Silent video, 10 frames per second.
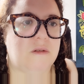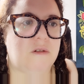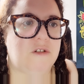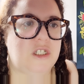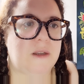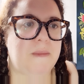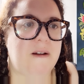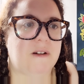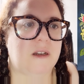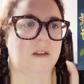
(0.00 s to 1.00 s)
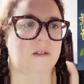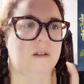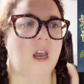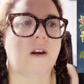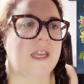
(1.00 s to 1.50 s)
Or is she American?
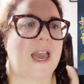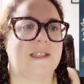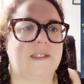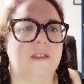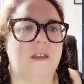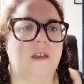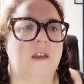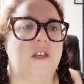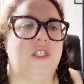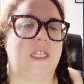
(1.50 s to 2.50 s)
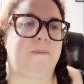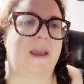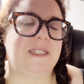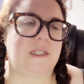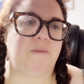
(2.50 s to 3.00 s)
Oh, yes. So it's
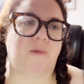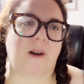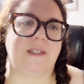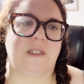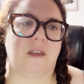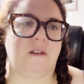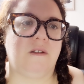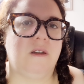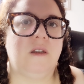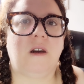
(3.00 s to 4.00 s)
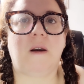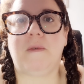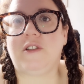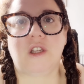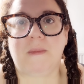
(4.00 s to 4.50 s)
based in Brighton. I'm
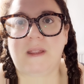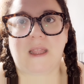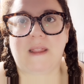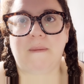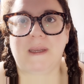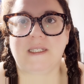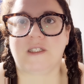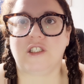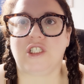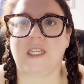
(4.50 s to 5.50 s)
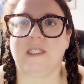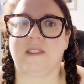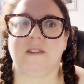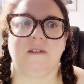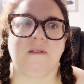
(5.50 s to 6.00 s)
assuming then that means that she
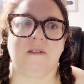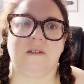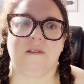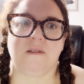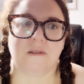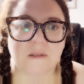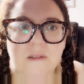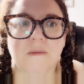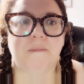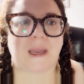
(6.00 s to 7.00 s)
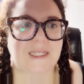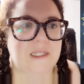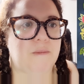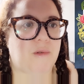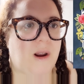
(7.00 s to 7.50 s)
is based
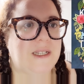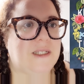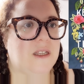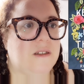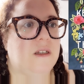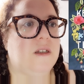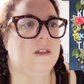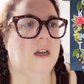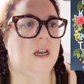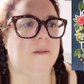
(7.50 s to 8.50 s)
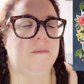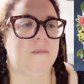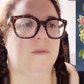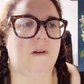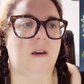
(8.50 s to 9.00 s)
in Brighton,
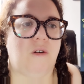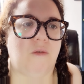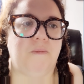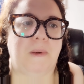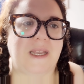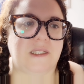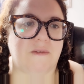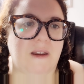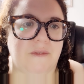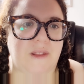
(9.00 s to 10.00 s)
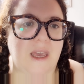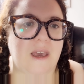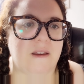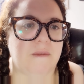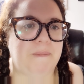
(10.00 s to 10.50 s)
or based around
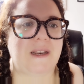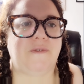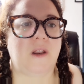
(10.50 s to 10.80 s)
there. Bedford.